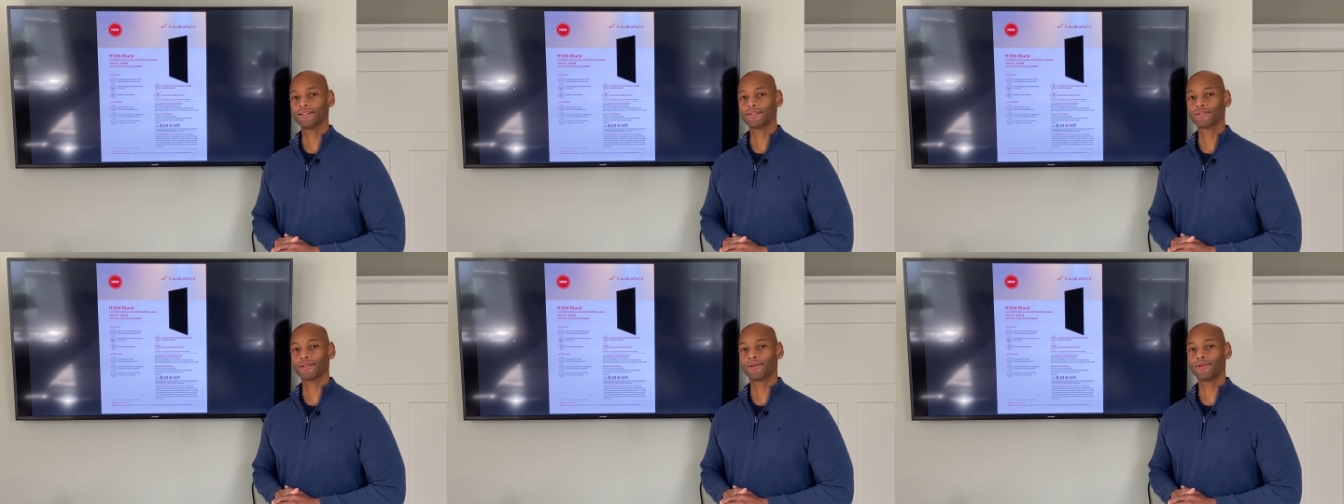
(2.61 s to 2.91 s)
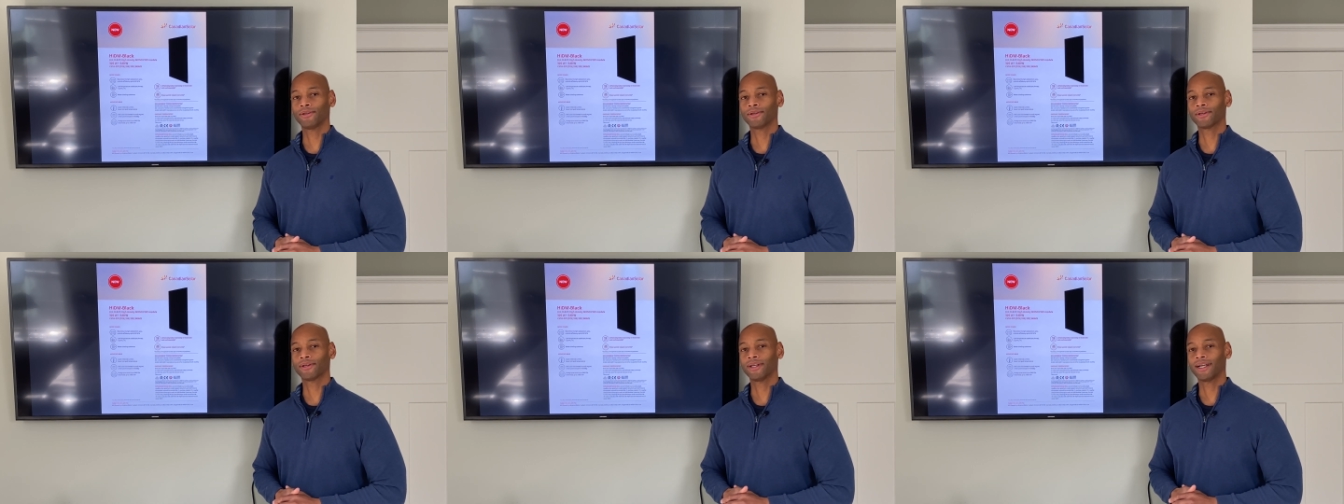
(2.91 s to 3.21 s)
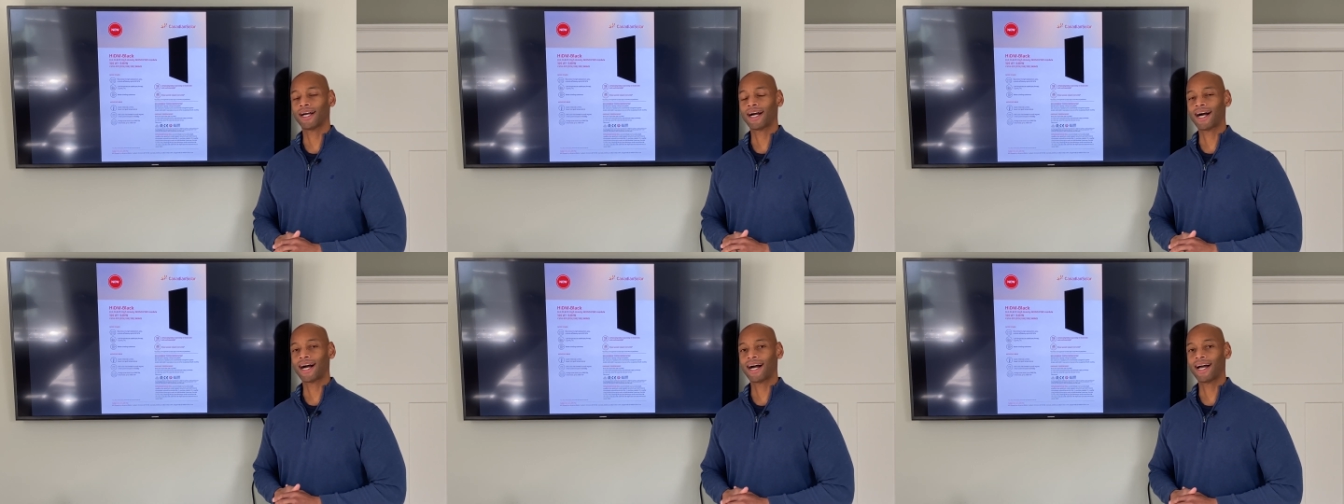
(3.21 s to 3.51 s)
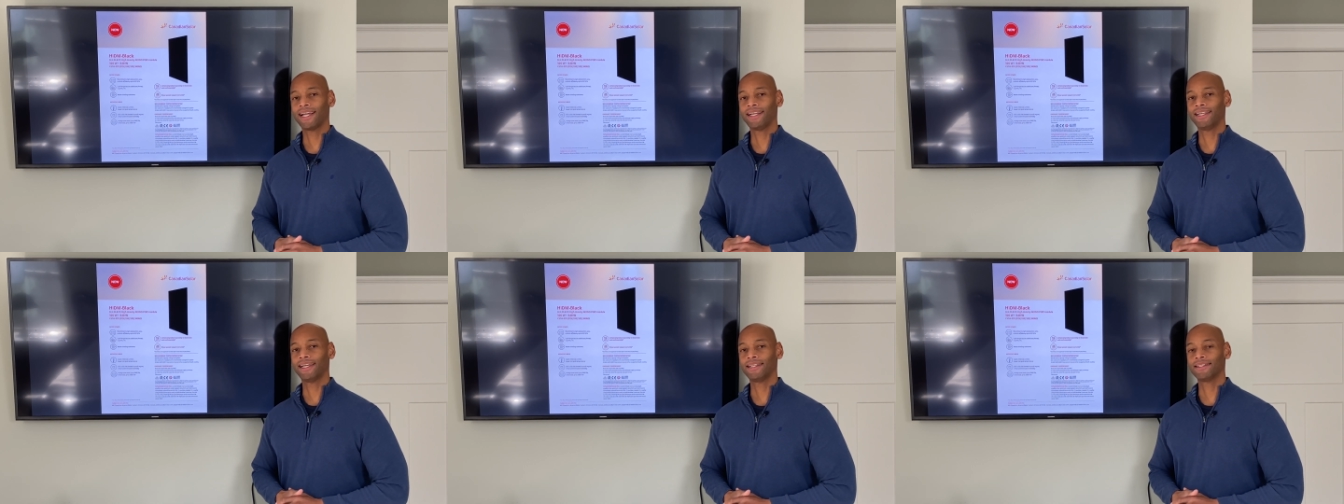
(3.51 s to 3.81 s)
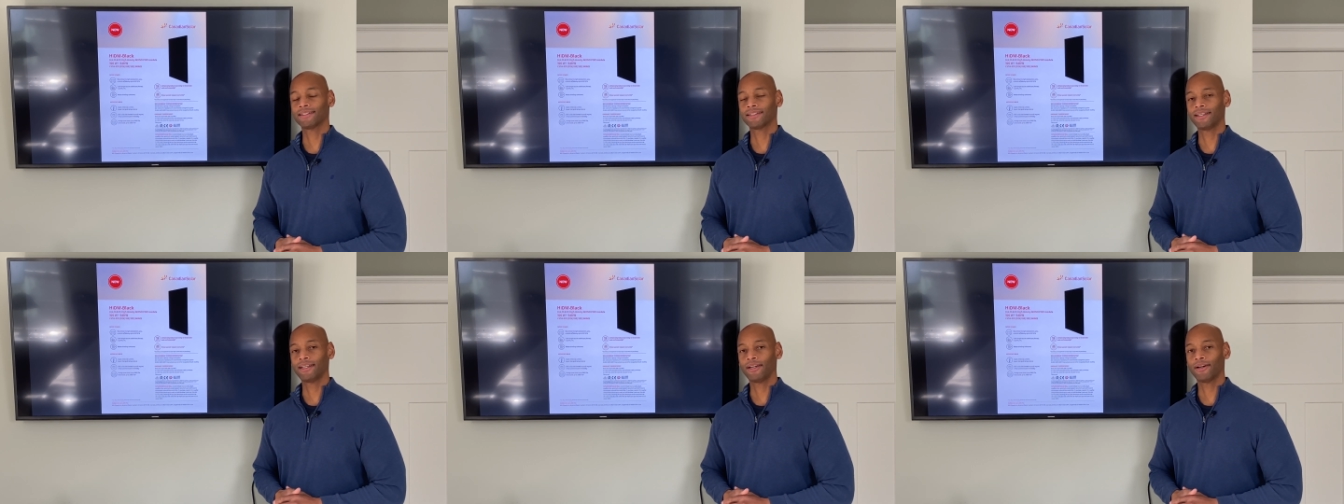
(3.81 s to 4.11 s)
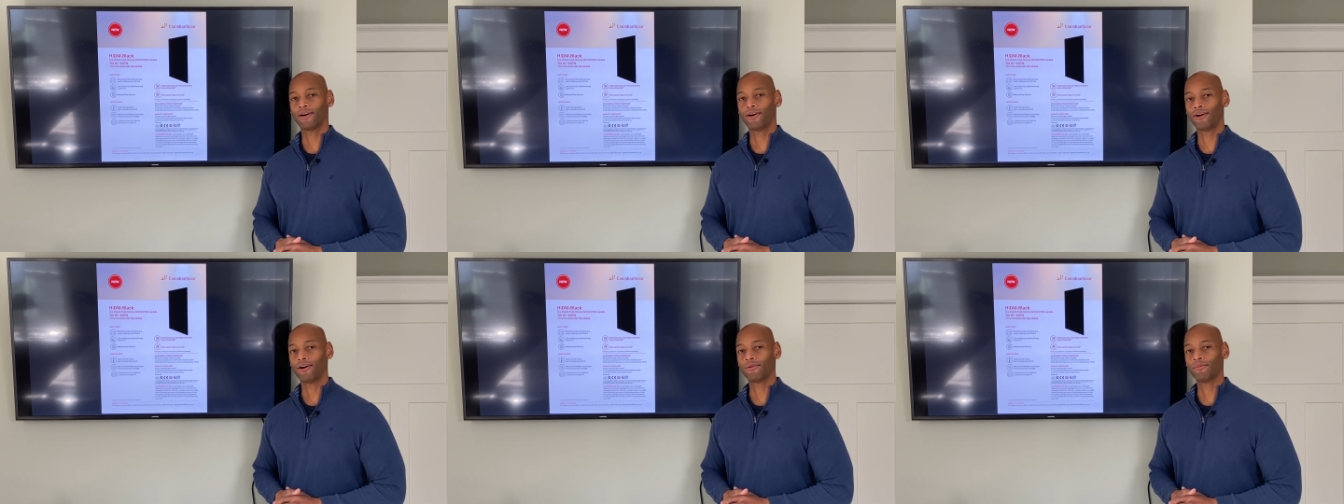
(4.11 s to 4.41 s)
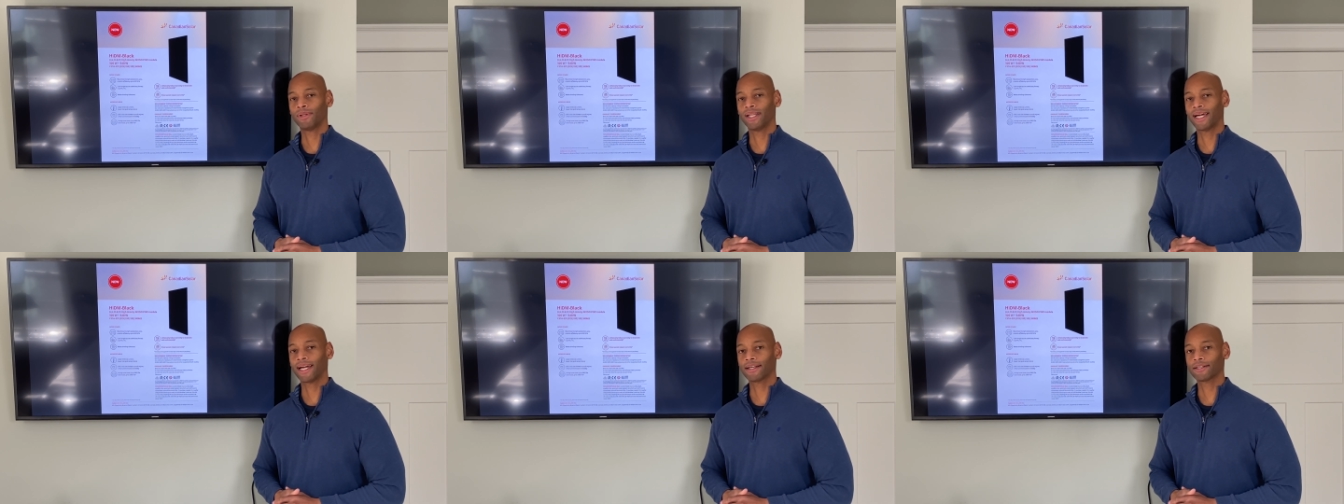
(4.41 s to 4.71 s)
Solar High Density All
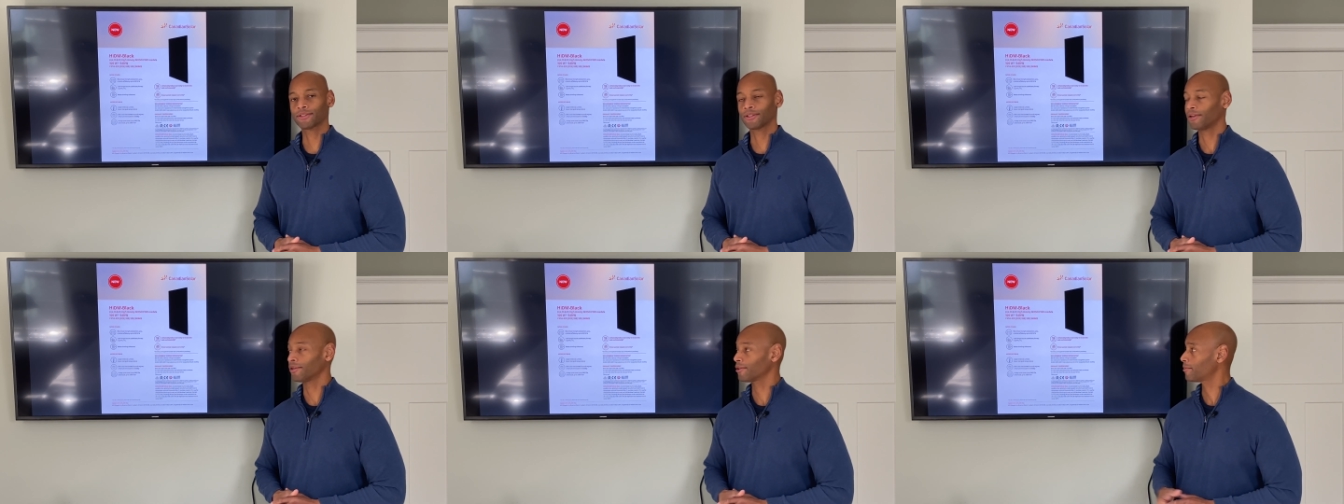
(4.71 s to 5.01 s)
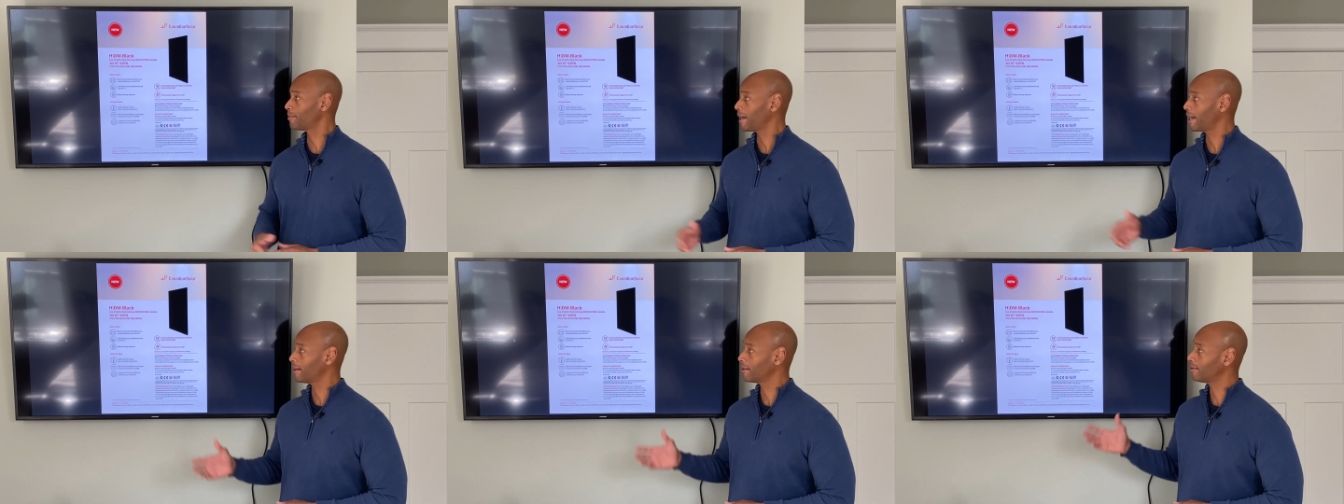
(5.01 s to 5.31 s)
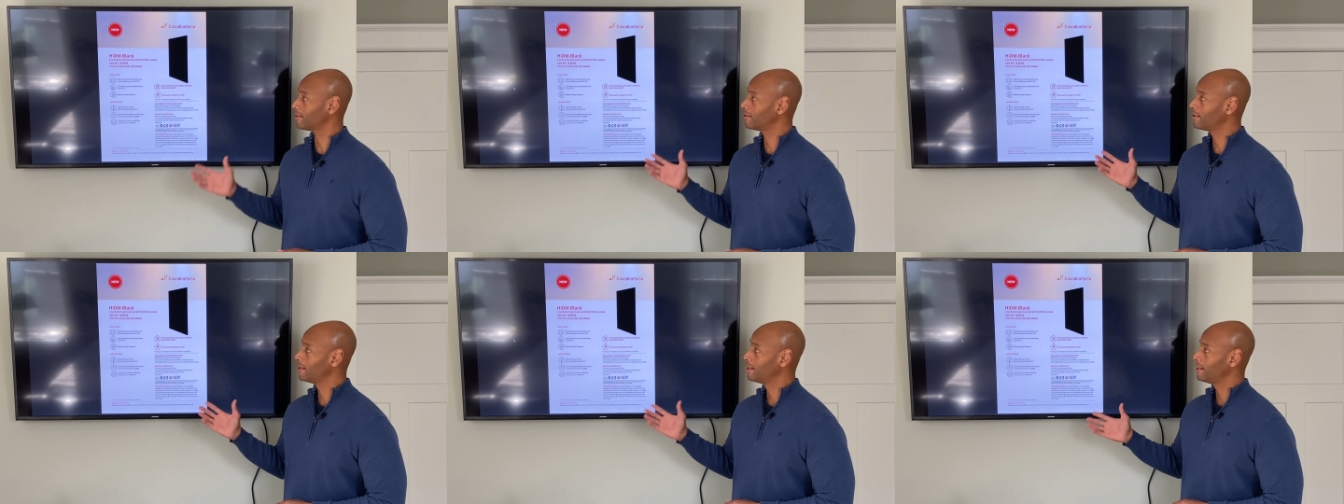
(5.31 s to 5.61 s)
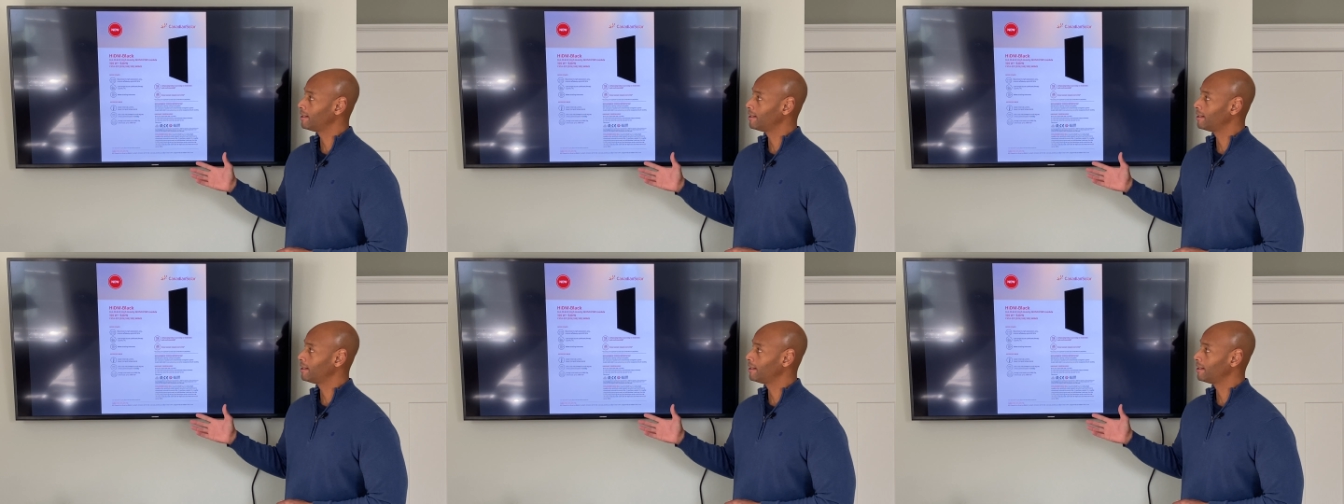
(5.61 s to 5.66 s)
Black Solar Panel.